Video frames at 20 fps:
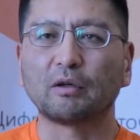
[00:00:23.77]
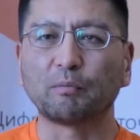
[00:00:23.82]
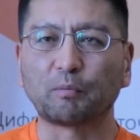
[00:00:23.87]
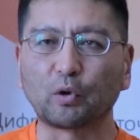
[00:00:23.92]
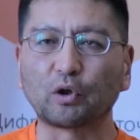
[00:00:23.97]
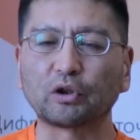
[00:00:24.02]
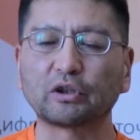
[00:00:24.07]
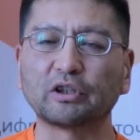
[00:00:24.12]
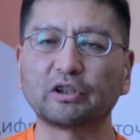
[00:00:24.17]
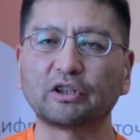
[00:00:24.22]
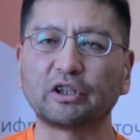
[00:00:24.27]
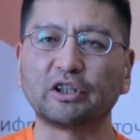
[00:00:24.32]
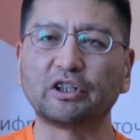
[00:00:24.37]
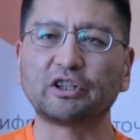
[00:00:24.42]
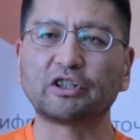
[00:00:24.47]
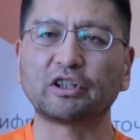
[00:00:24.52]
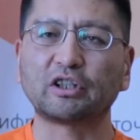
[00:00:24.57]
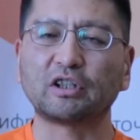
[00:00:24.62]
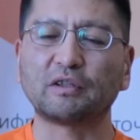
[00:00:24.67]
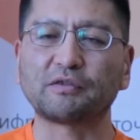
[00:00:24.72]
important
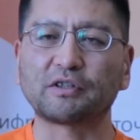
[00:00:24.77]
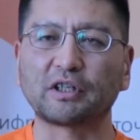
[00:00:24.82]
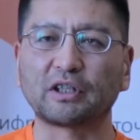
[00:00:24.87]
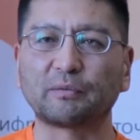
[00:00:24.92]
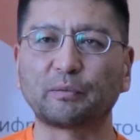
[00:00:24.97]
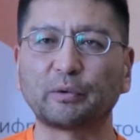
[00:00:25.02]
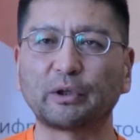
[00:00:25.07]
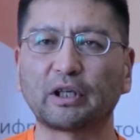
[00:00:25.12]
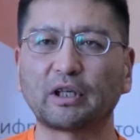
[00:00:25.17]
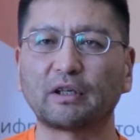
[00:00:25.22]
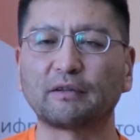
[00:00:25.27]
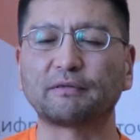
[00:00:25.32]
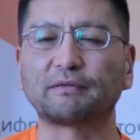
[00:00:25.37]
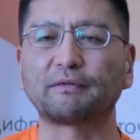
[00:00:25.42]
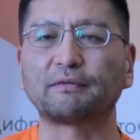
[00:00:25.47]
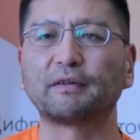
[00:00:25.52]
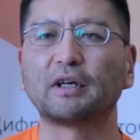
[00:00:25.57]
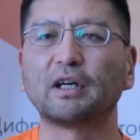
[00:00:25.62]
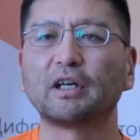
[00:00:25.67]
initiatives that we have